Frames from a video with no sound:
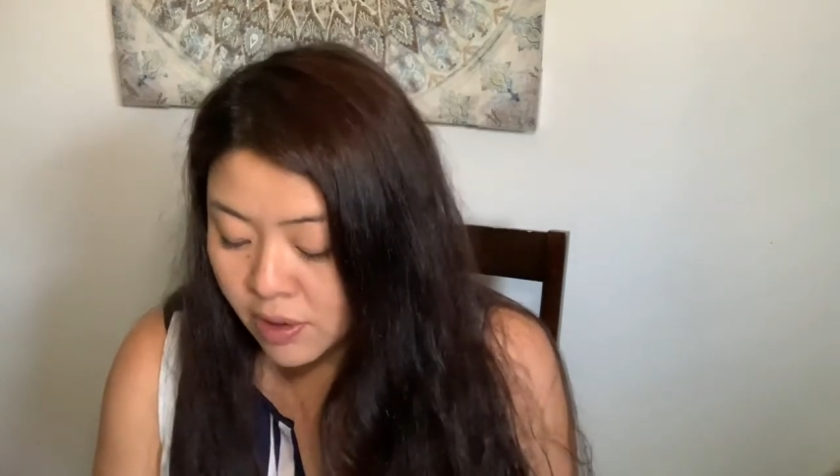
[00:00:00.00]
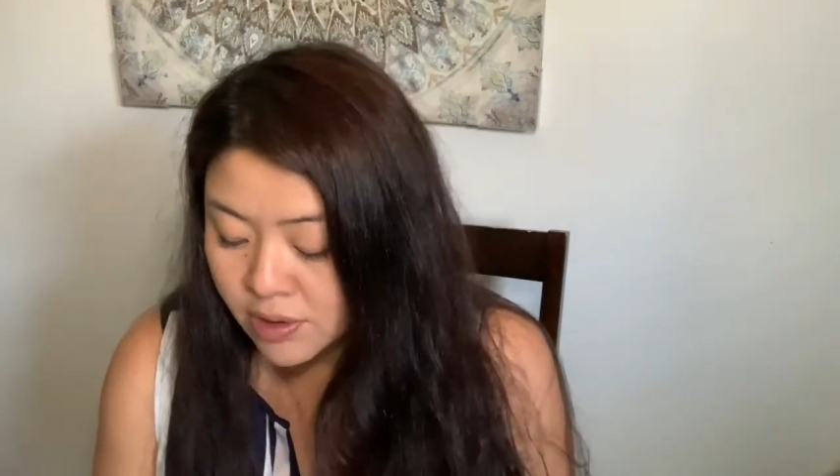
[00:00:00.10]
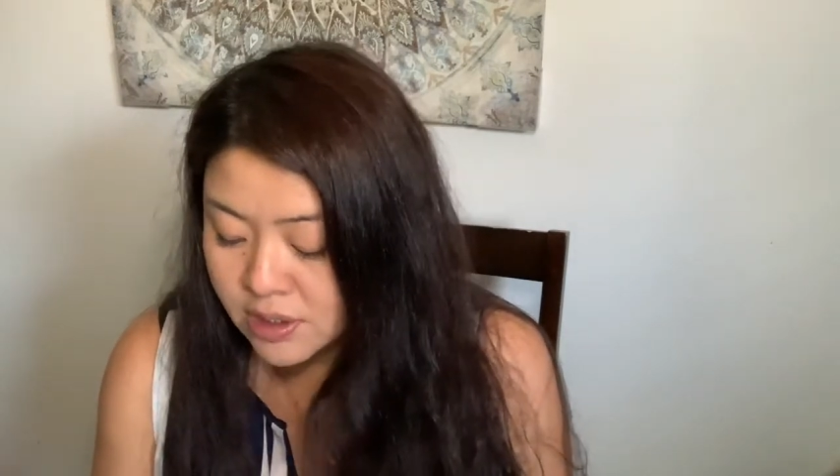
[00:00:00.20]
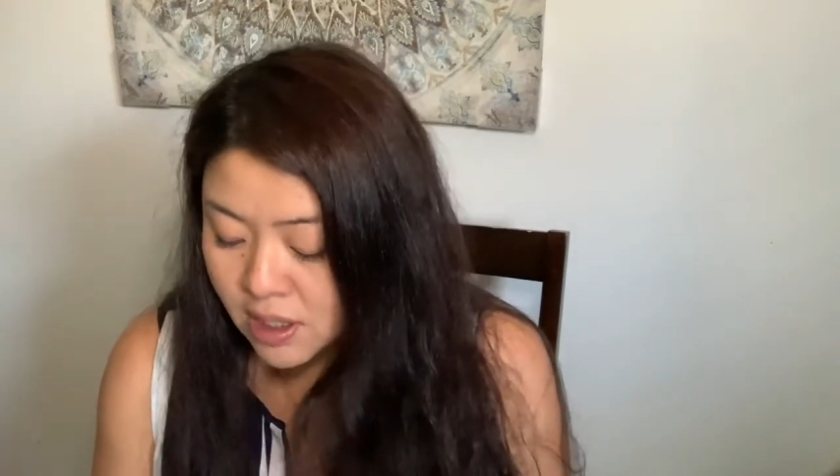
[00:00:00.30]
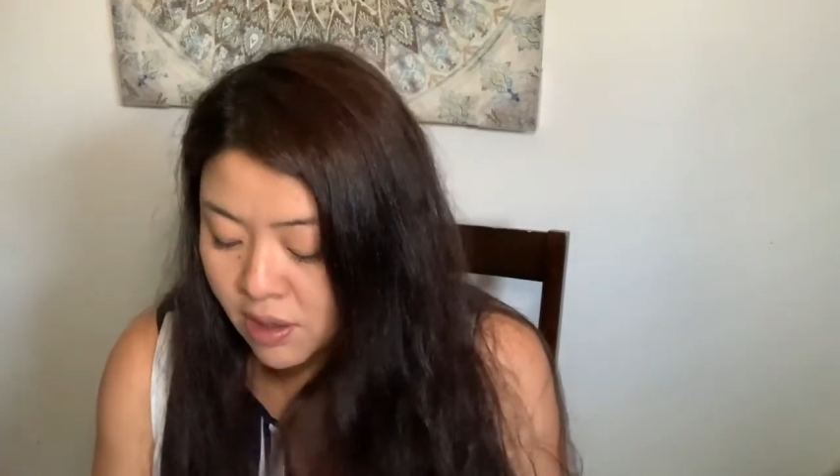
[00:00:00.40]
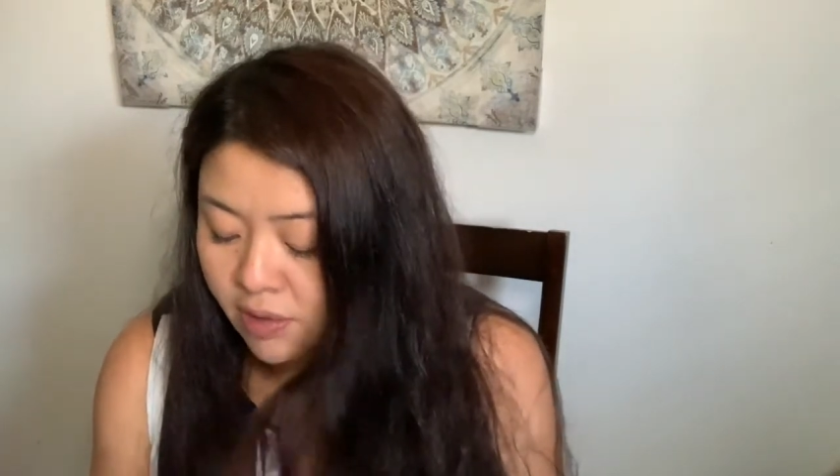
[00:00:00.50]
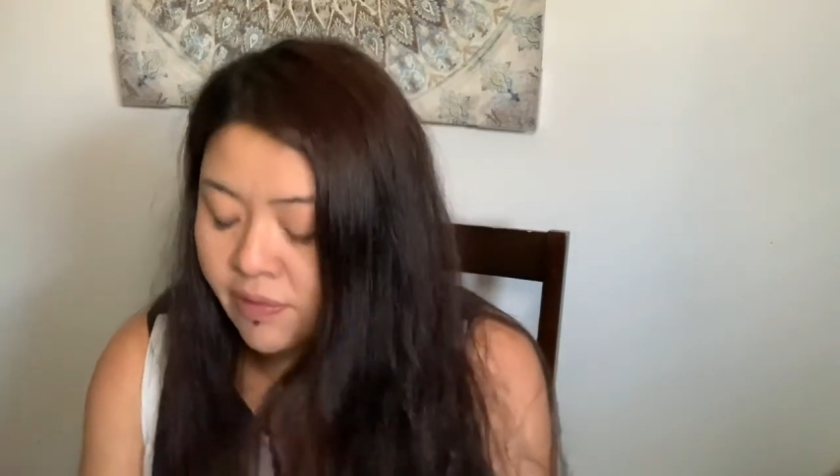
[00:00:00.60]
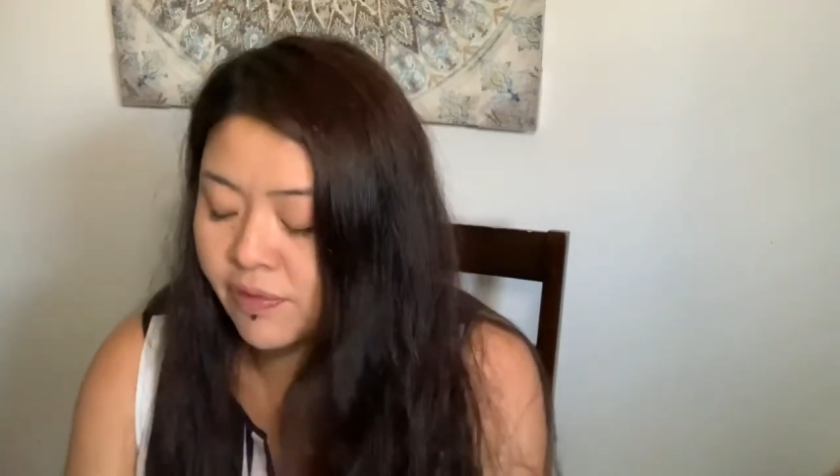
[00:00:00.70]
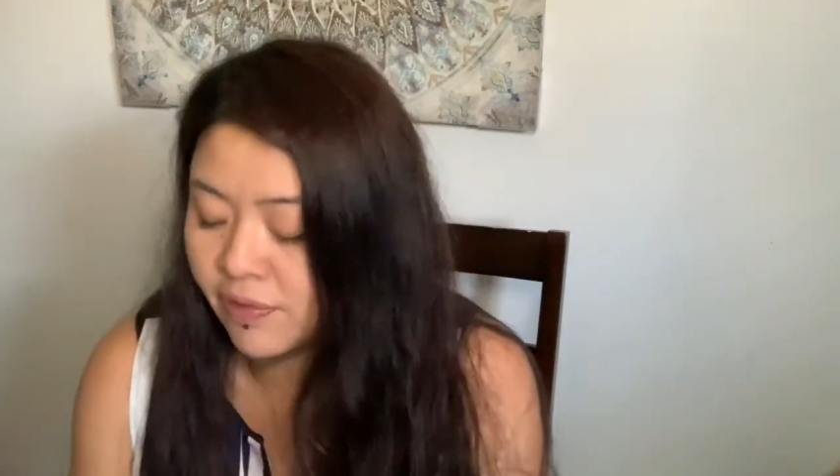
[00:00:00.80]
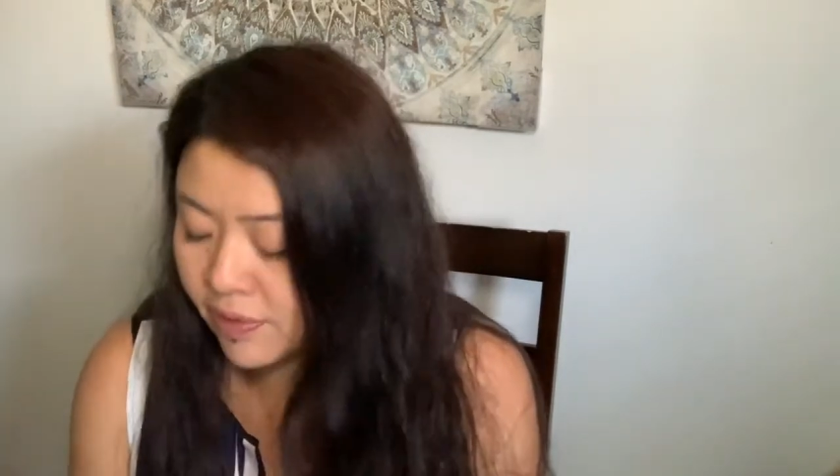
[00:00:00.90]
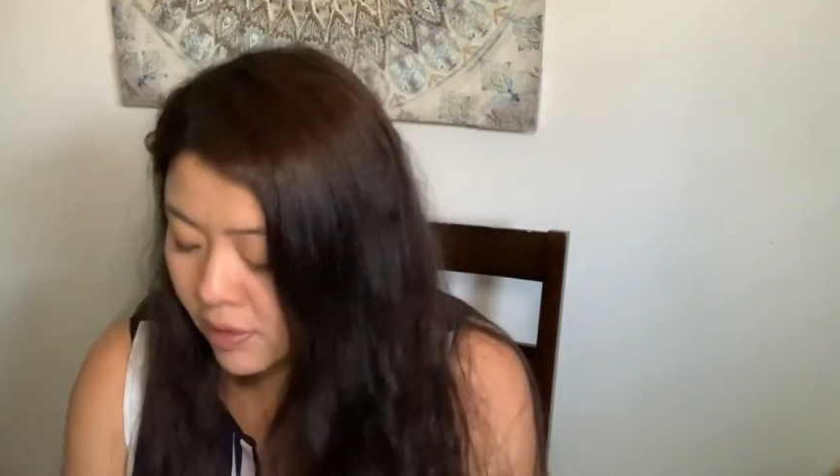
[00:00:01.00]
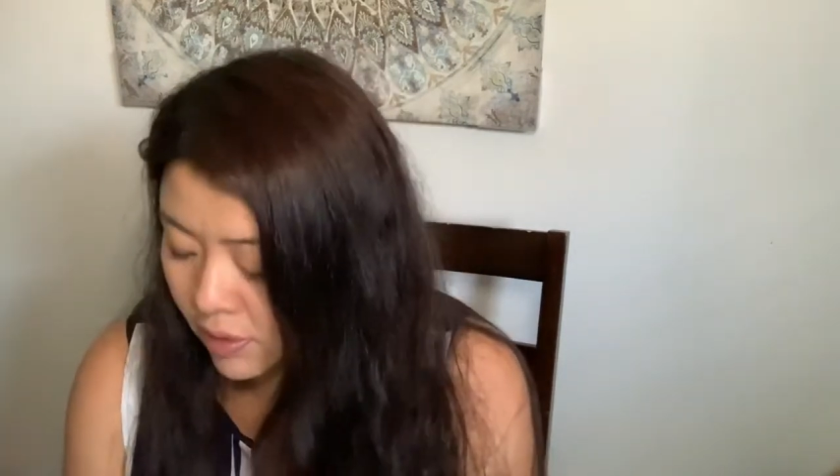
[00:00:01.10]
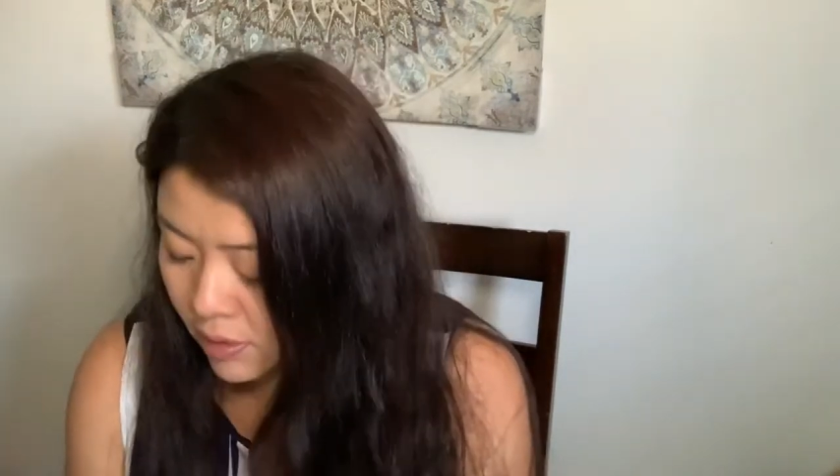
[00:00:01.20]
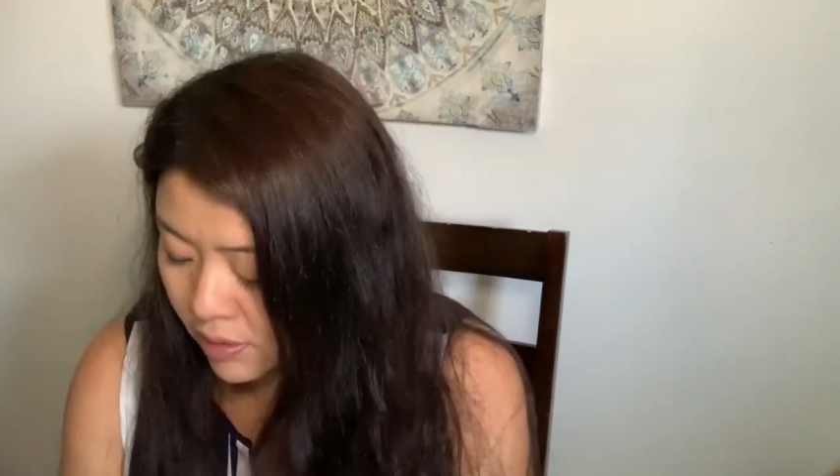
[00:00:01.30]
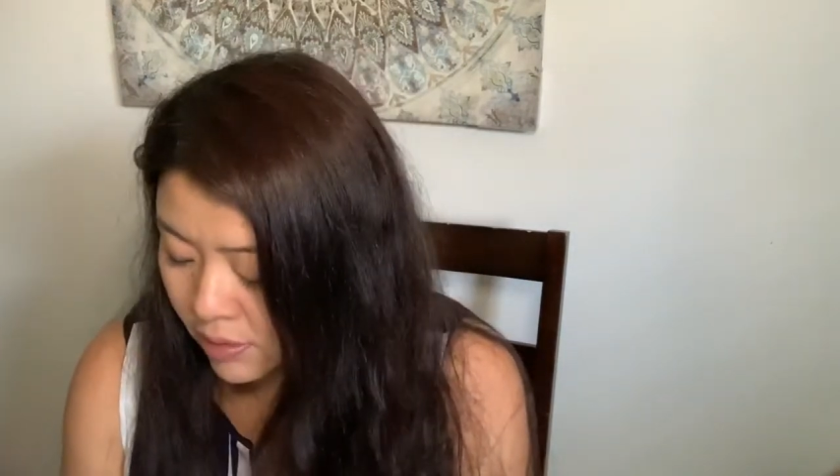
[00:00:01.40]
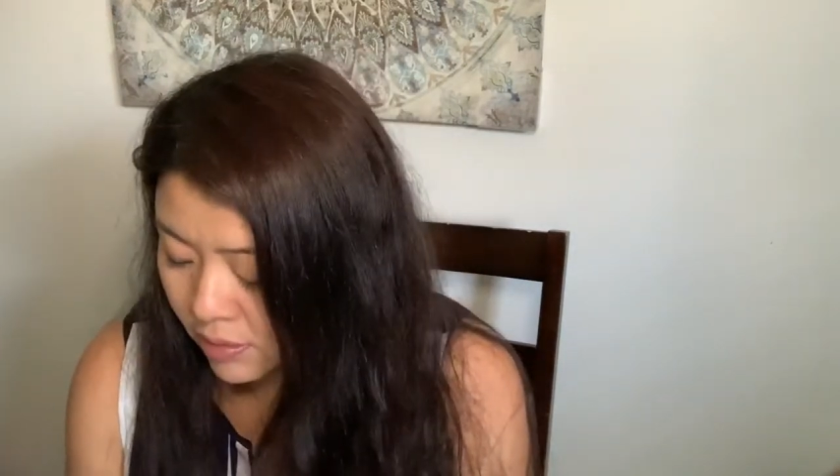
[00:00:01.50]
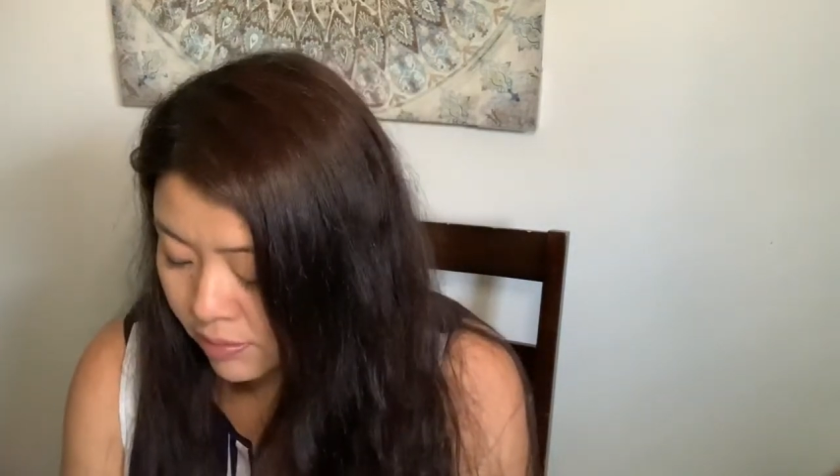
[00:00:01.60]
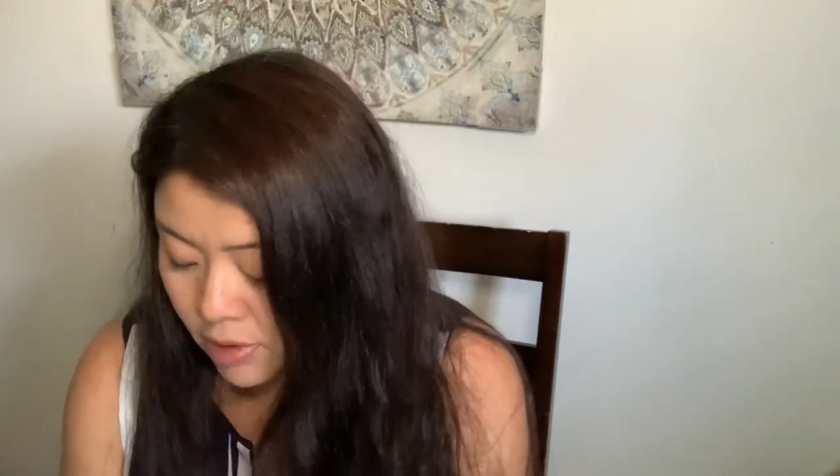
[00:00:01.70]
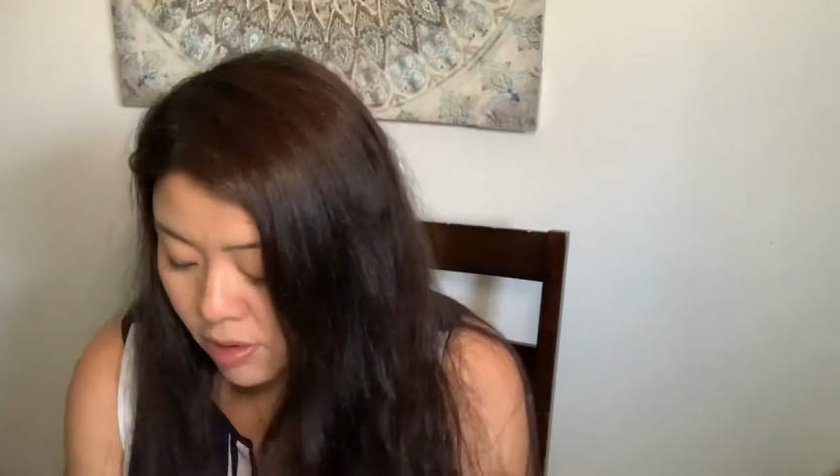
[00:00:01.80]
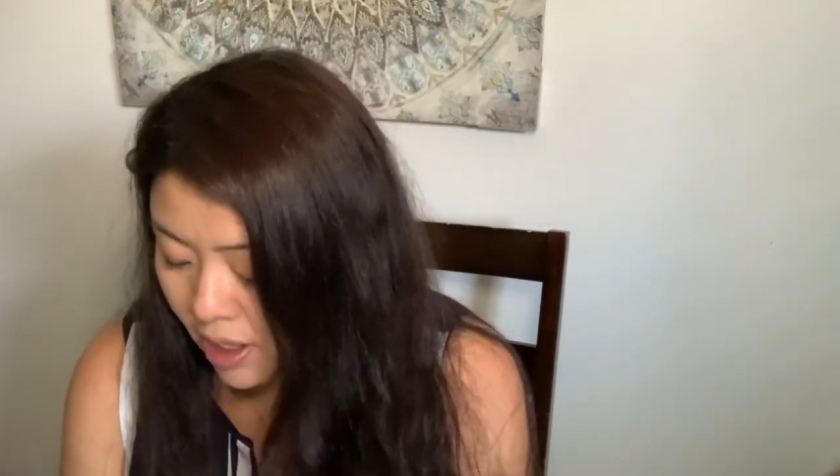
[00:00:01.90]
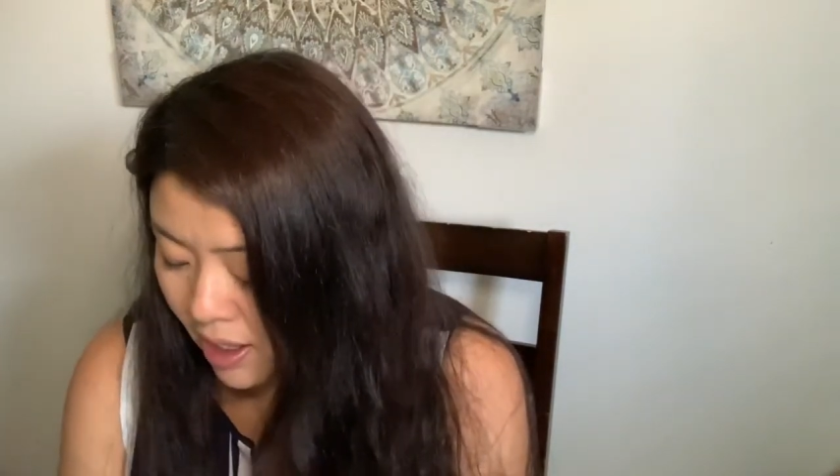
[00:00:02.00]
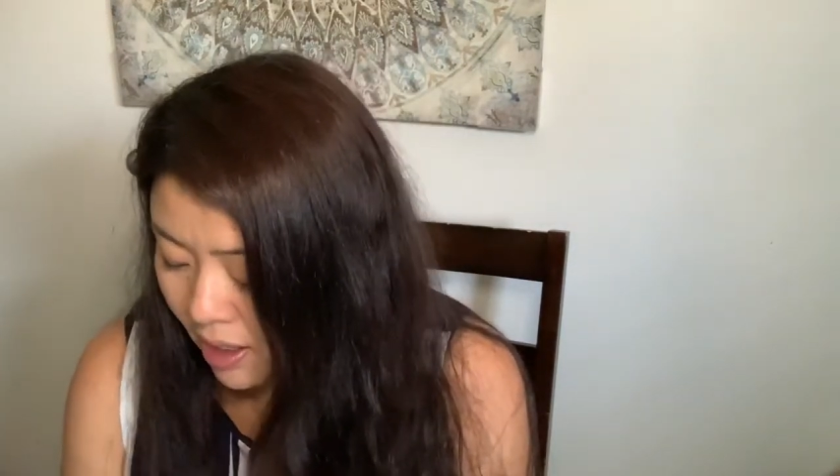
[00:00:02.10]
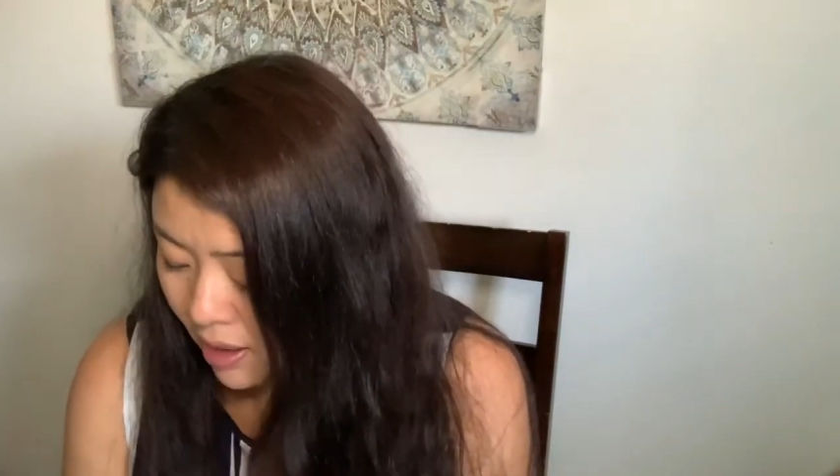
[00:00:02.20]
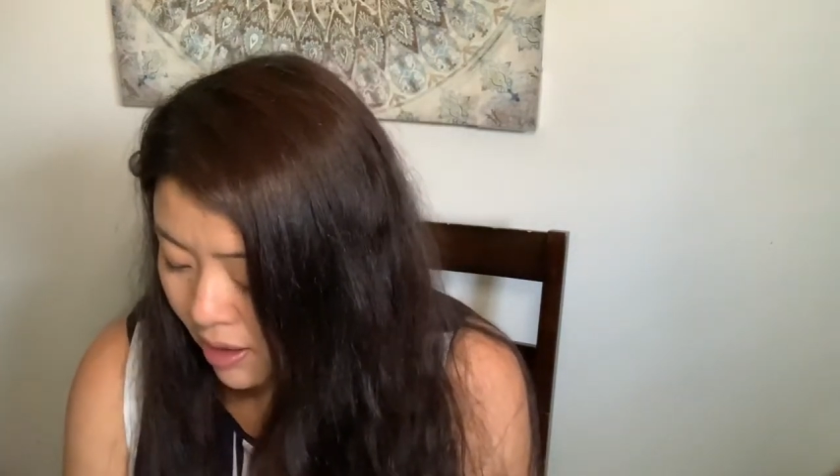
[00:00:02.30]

yourself. Okay?